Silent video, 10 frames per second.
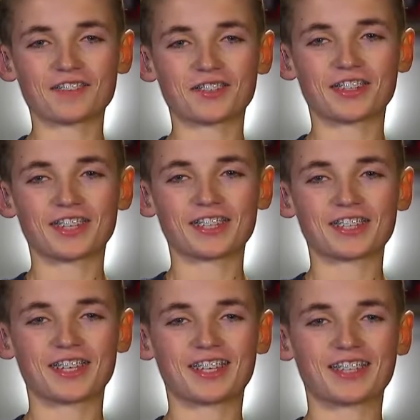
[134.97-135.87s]
everyone
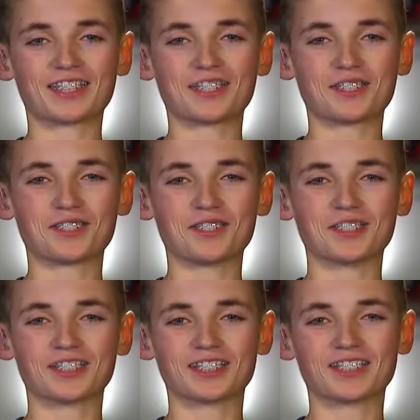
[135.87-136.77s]
thinks like it's so
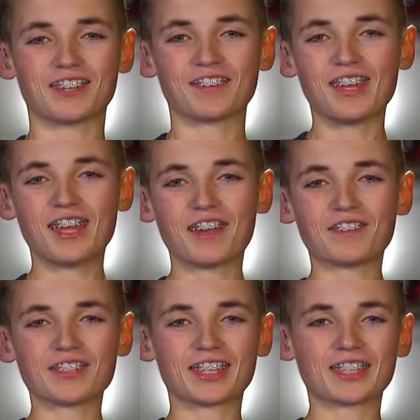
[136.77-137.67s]
cool and stuff.
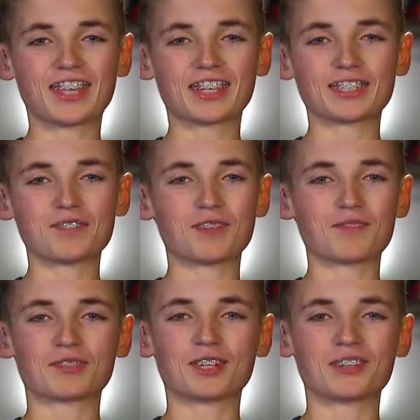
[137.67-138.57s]
Everyone's like texting me,
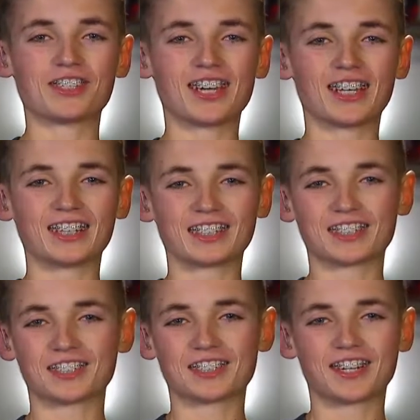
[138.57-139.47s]
I'm so jealous.
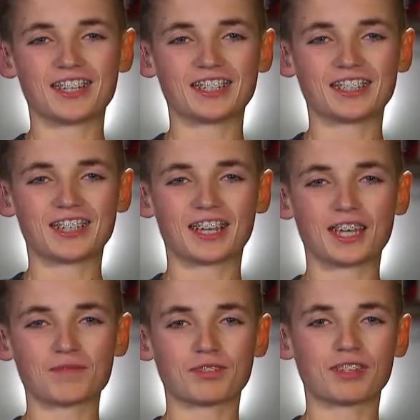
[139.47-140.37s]
This is crazy. I
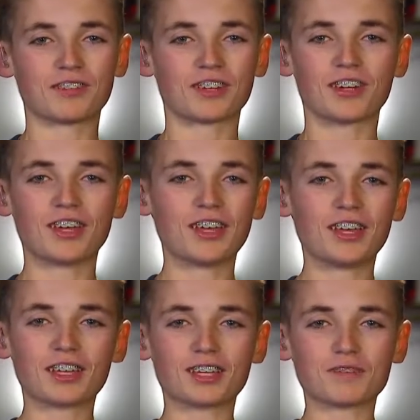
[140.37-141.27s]
can't believe you're
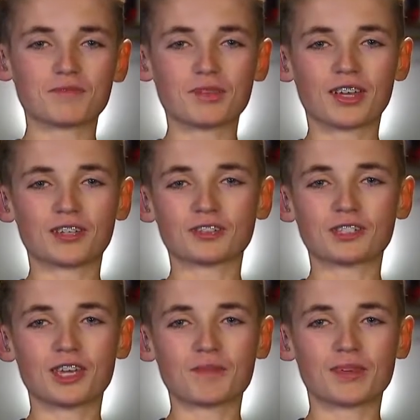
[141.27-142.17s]
gonna be on
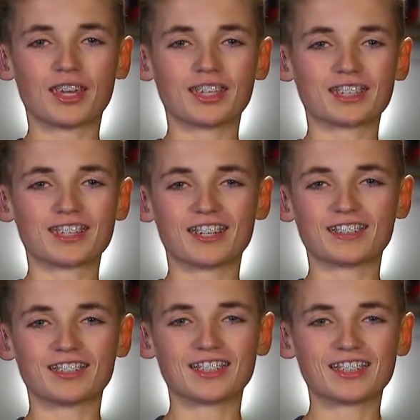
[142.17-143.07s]
GMA and stuff.